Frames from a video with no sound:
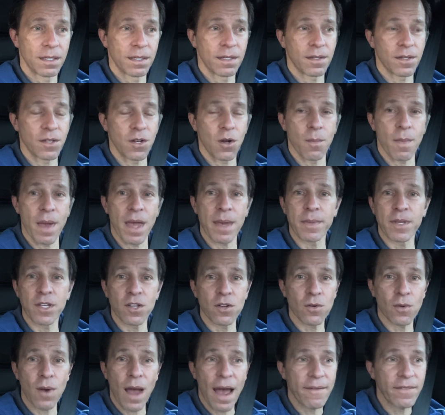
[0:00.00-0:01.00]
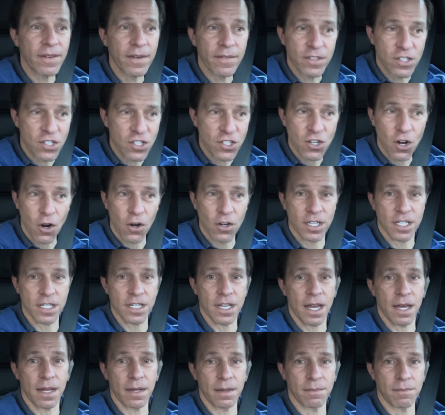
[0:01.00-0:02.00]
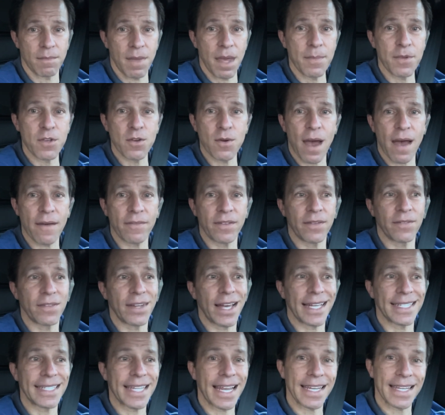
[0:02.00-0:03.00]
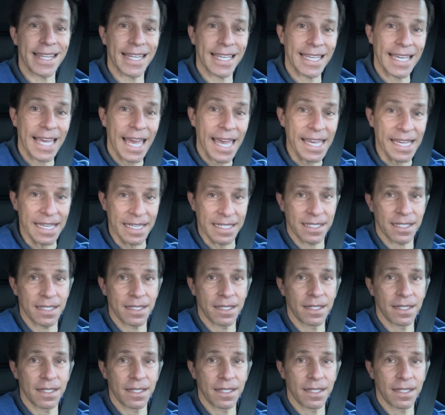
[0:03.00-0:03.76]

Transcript: You know, maybe you haven't even started yet. Maybe you haven't even gotten out of the gate.